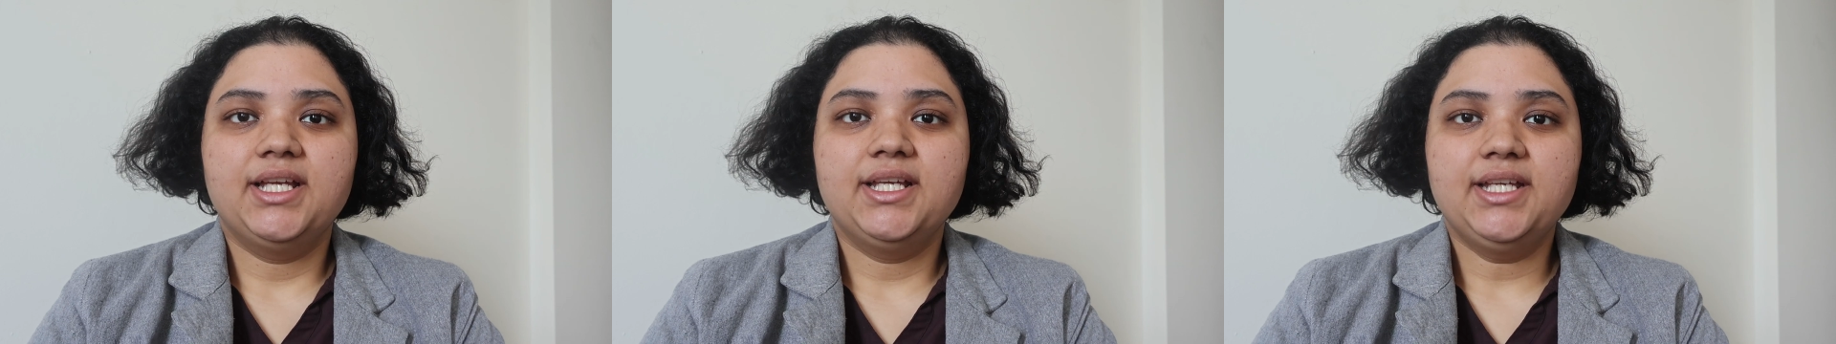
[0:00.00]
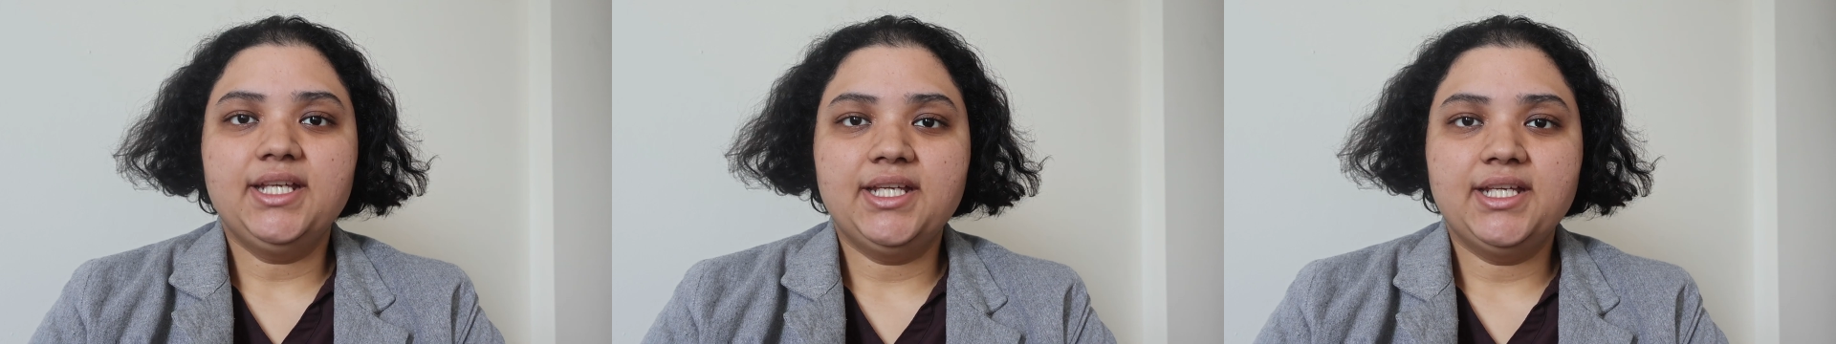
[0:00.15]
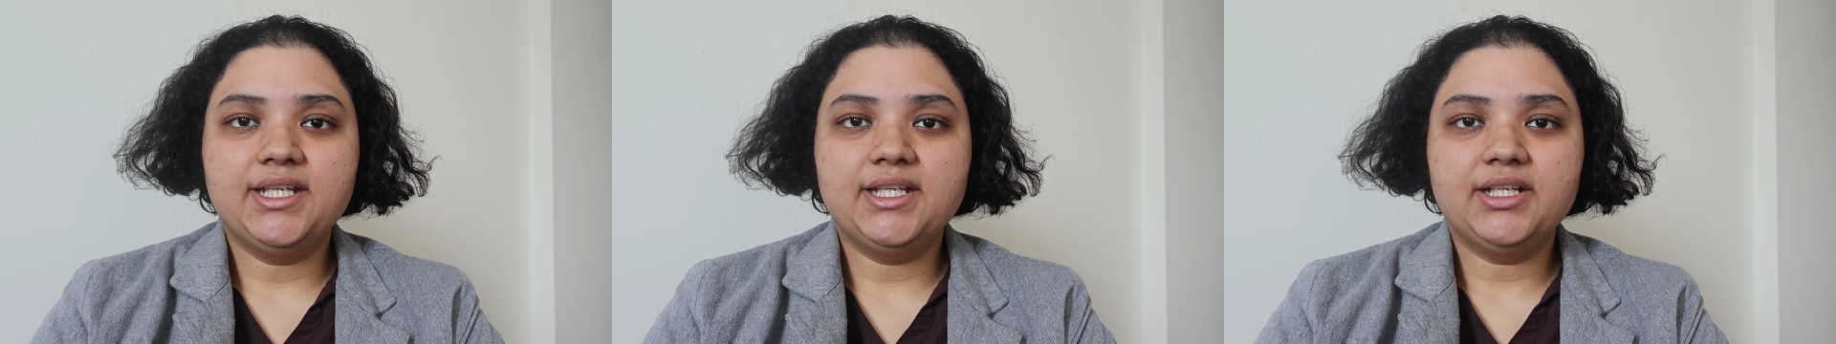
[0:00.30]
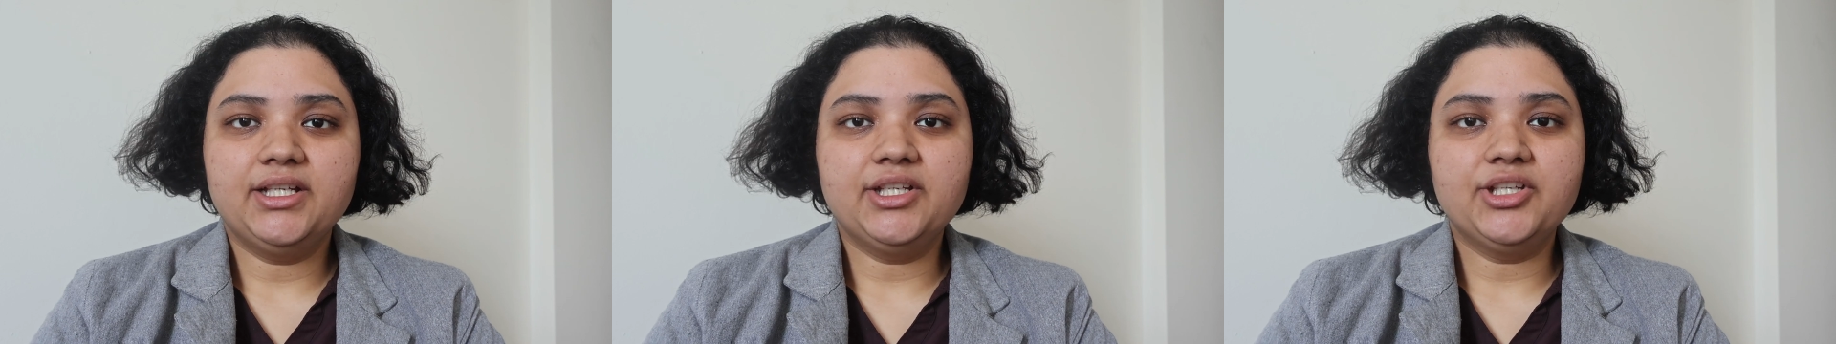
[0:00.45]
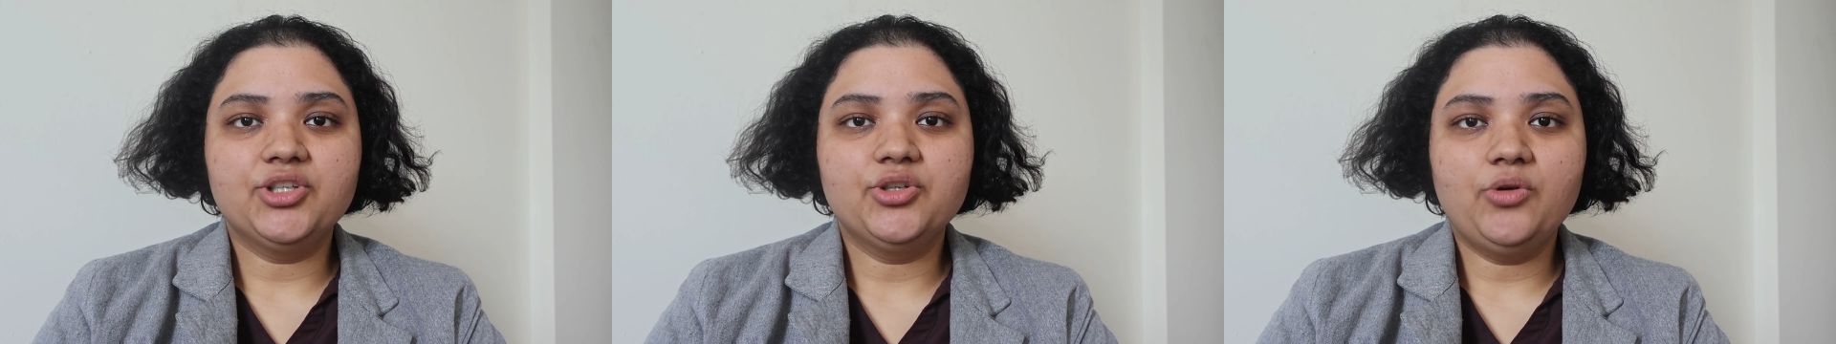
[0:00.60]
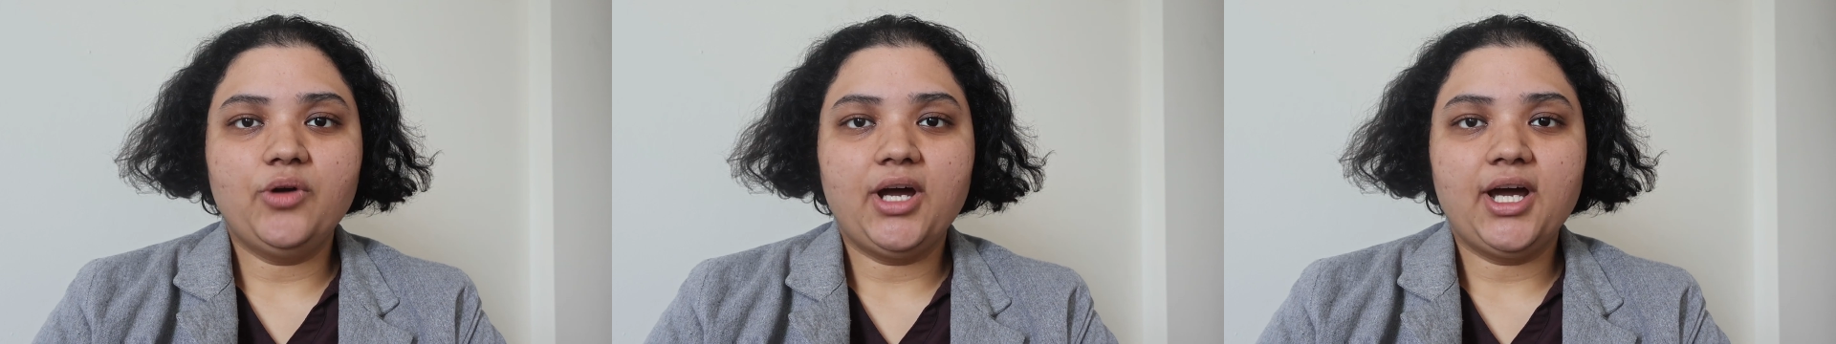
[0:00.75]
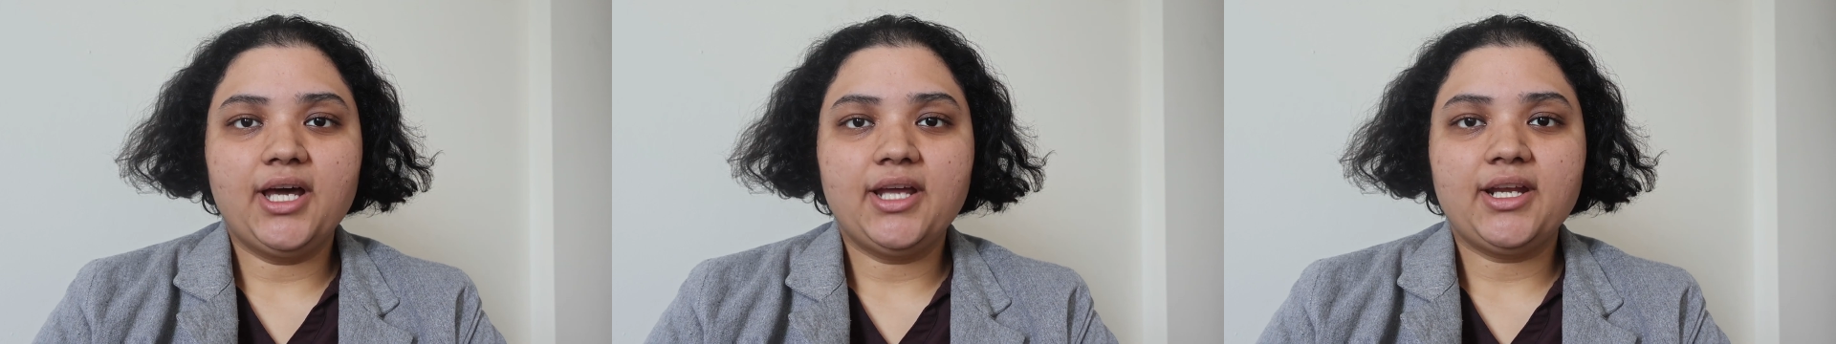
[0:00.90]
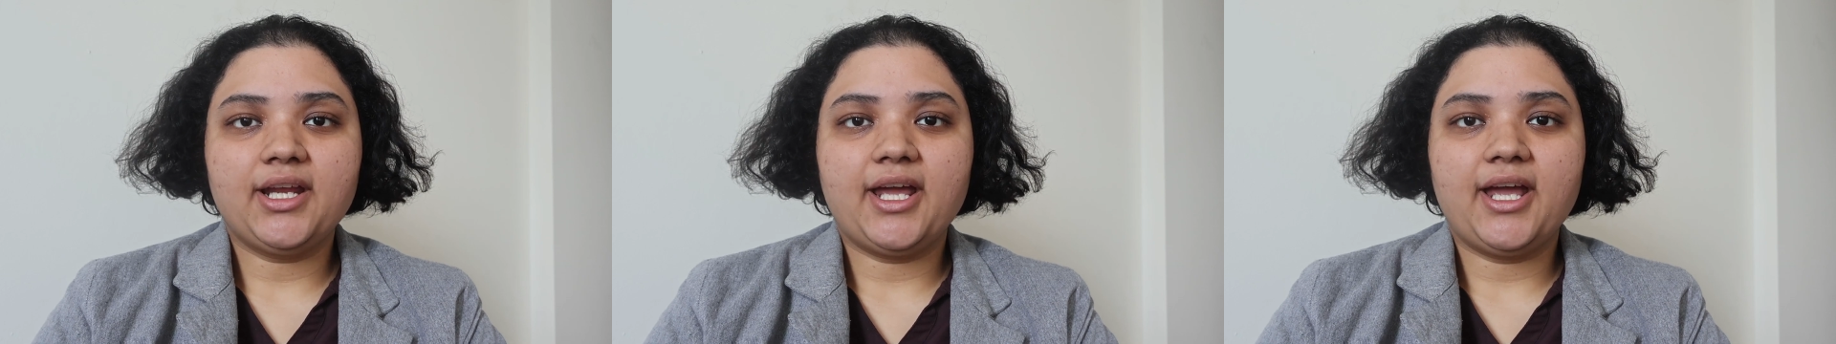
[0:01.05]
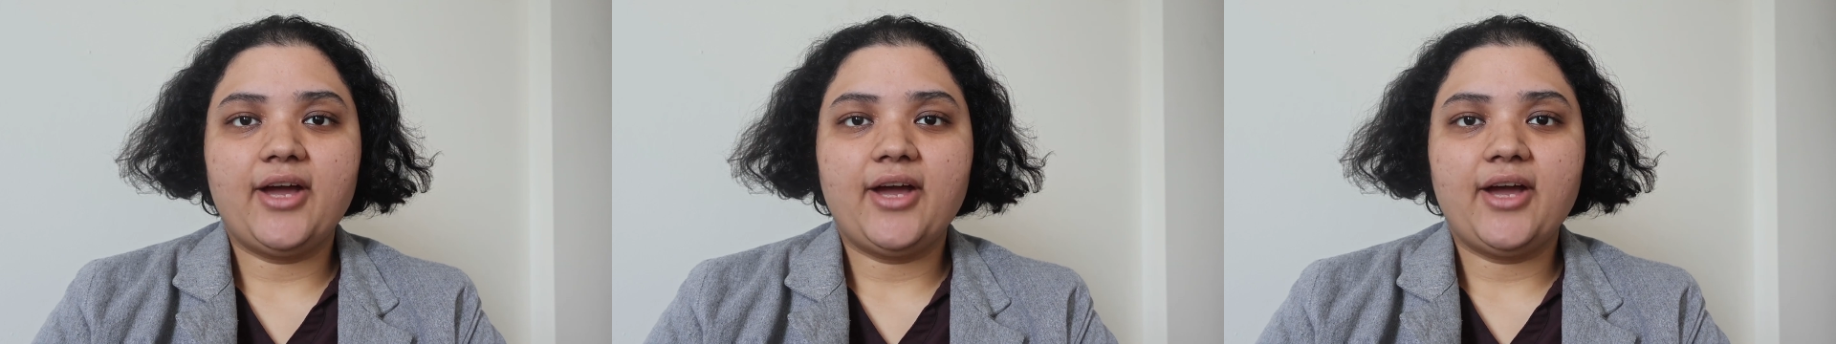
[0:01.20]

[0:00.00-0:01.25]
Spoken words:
Here you are